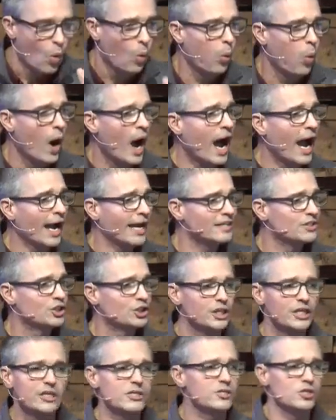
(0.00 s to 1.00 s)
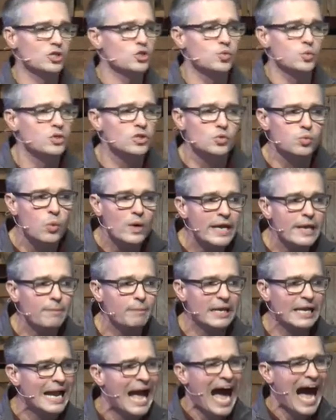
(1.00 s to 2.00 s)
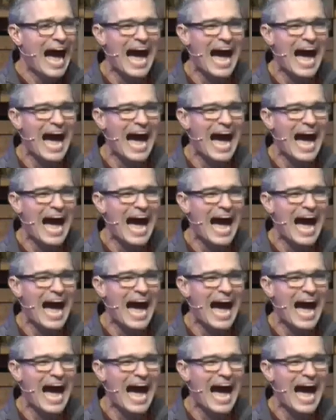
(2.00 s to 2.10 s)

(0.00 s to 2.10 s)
why Jesus was weeping.